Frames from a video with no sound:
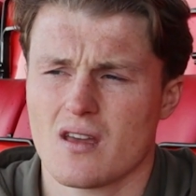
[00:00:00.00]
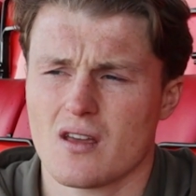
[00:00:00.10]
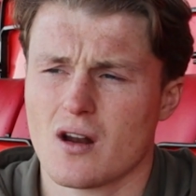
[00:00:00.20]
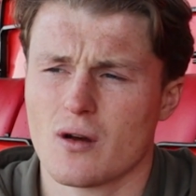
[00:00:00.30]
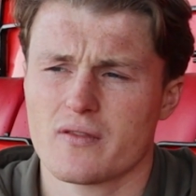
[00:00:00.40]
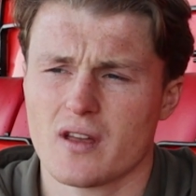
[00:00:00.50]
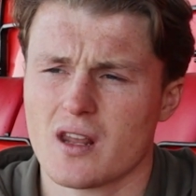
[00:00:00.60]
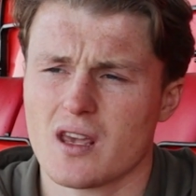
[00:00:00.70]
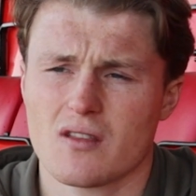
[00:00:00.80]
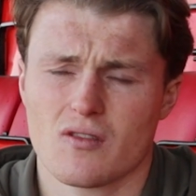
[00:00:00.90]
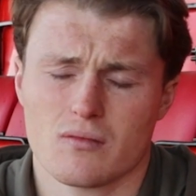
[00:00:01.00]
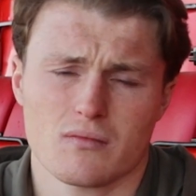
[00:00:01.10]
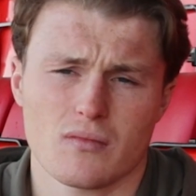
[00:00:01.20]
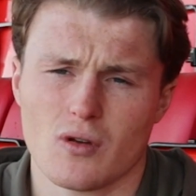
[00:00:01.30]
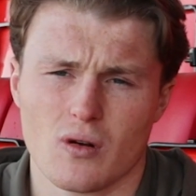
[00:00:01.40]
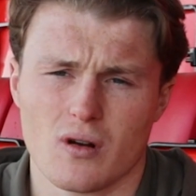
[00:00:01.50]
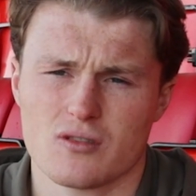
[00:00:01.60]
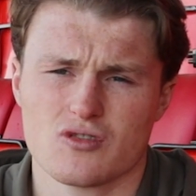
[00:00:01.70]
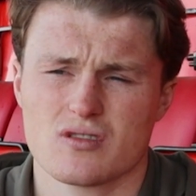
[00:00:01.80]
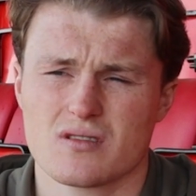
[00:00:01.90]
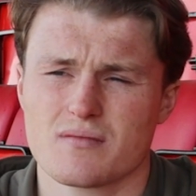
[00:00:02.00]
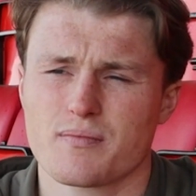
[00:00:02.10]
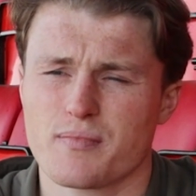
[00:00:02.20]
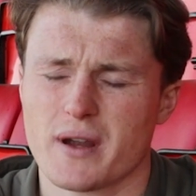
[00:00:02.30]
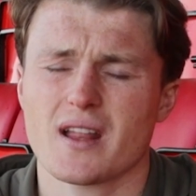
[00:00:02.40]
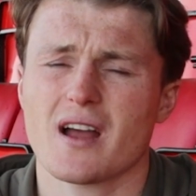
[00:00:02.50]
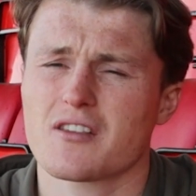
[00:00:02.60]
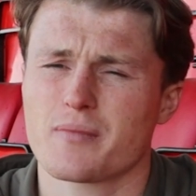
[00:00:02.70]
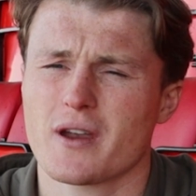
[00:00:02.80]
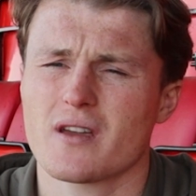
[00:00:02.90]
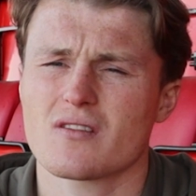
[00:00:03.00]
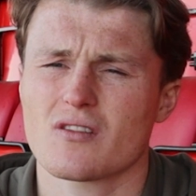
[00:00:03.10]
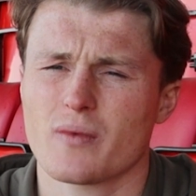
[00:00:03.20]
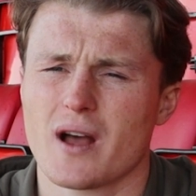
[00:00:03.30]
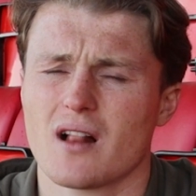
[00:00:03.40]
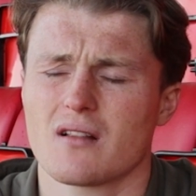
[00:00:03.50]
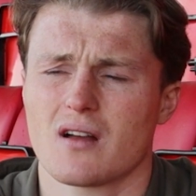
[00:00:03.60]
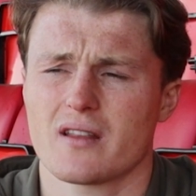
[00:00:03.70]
you know, if they need something or just bring that experience as well.